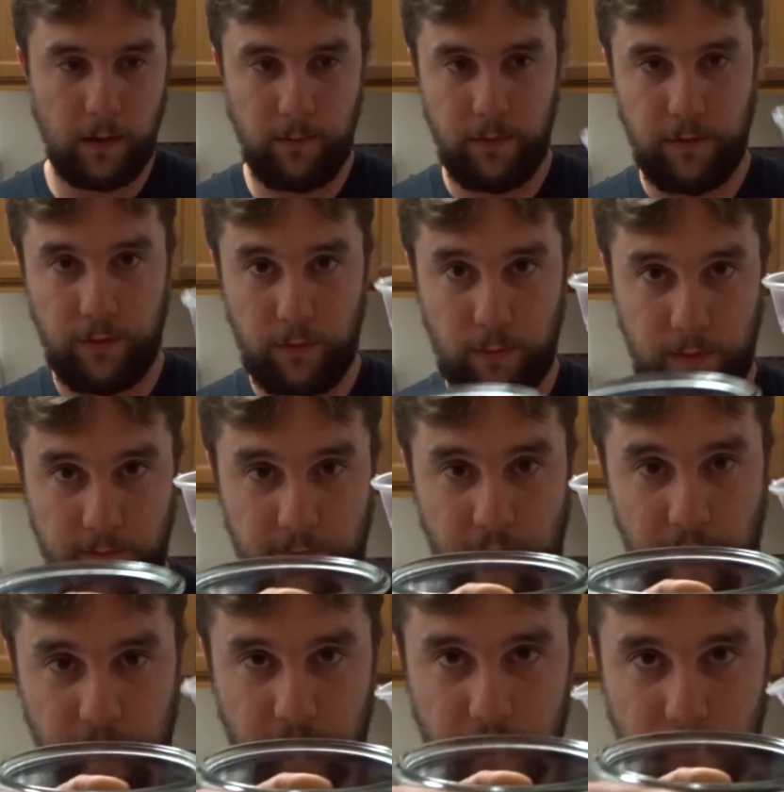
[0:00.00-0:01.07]
I'm going to throw my
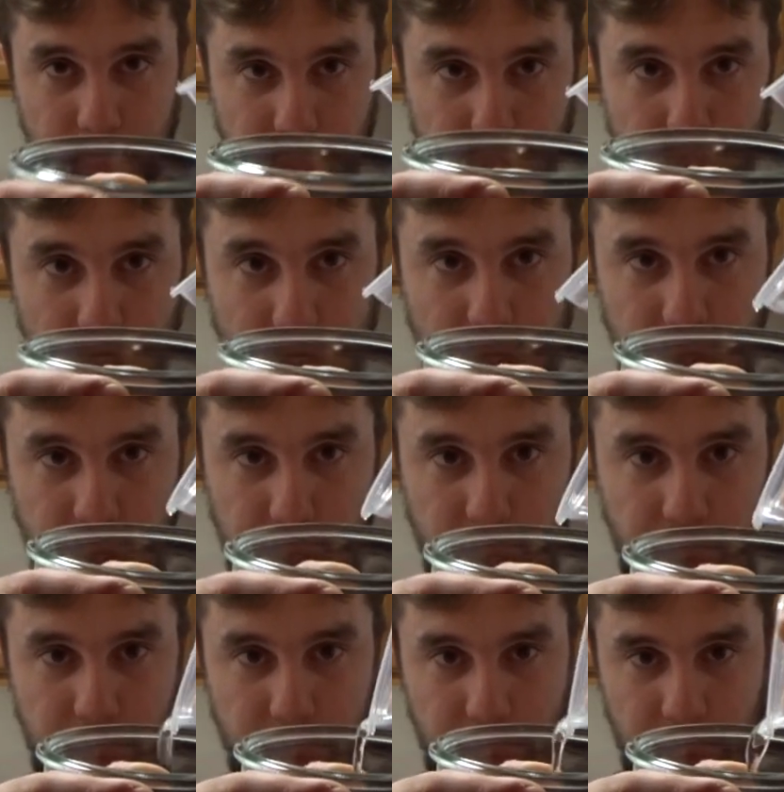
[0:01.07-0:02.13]
5 grams of water into
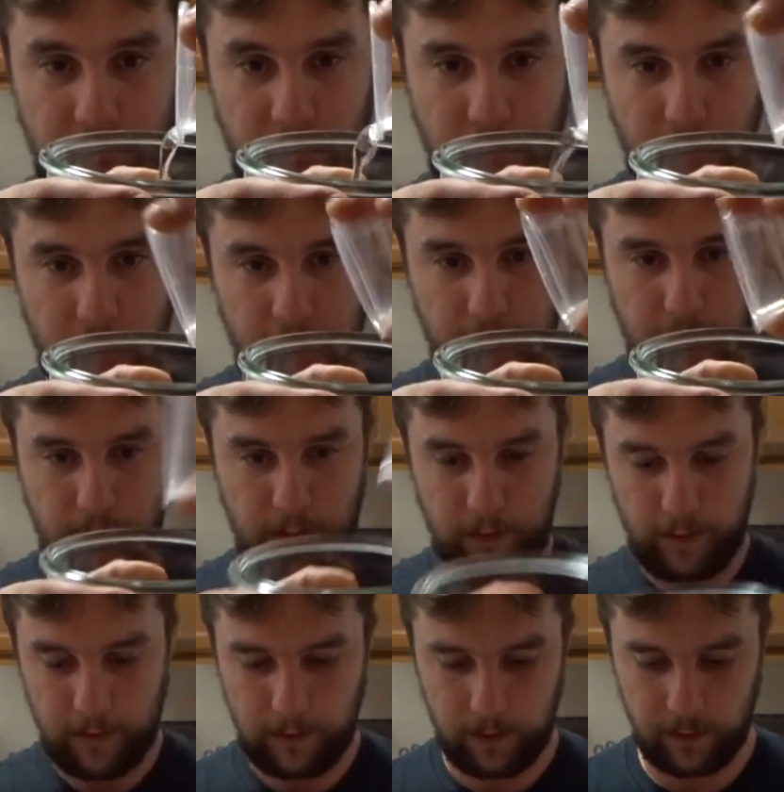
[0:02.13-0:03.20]
my container,
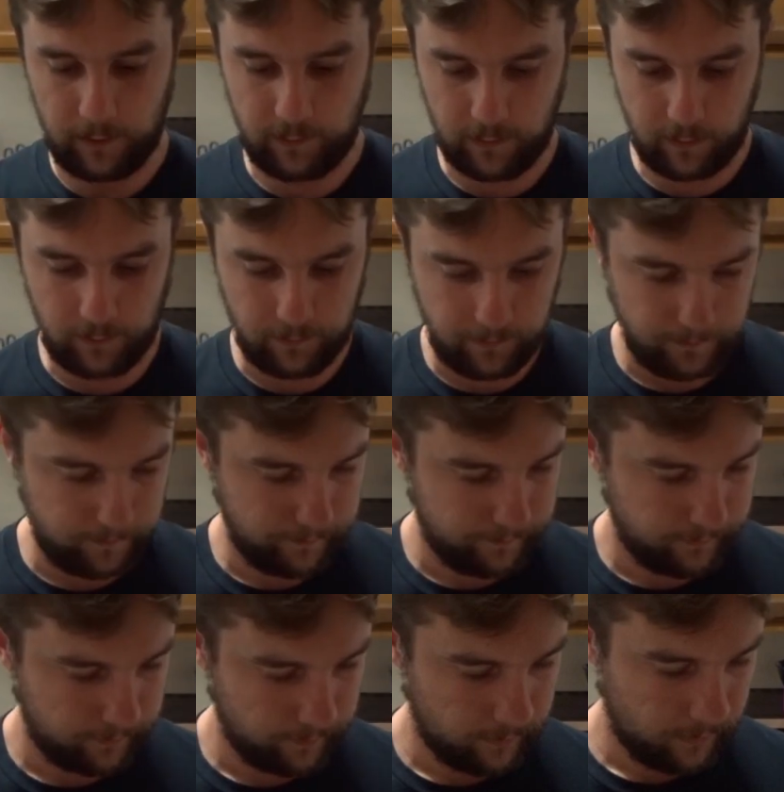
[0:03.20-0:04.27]
like so.
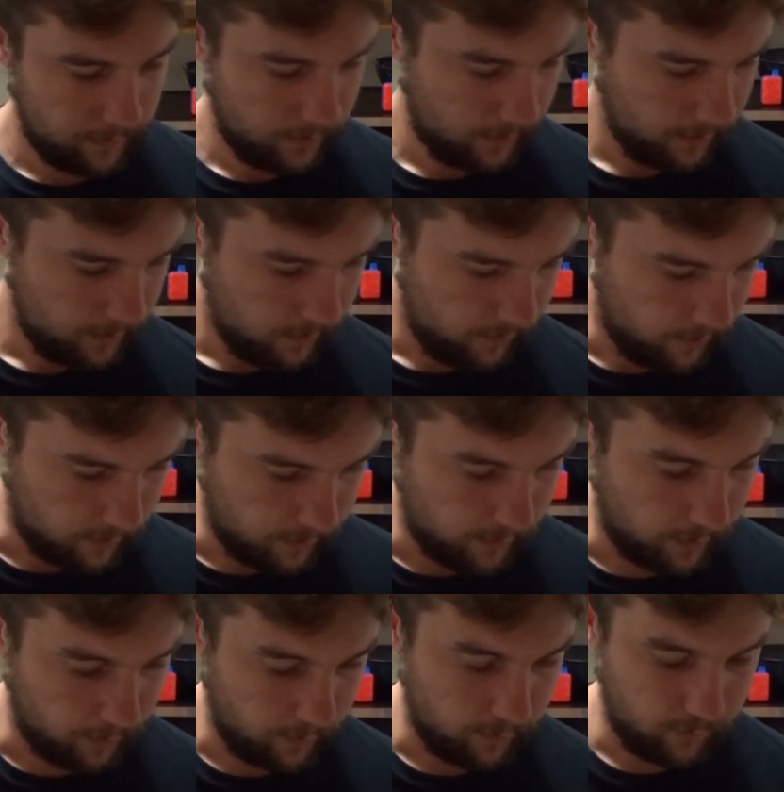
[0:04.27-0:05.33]
With
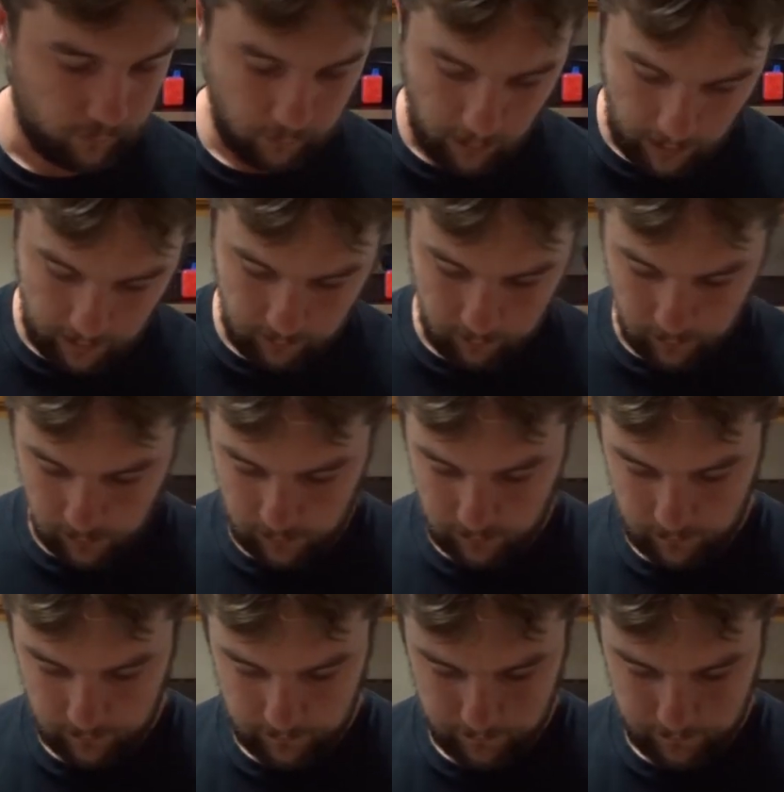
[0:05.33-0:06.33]
another dry one,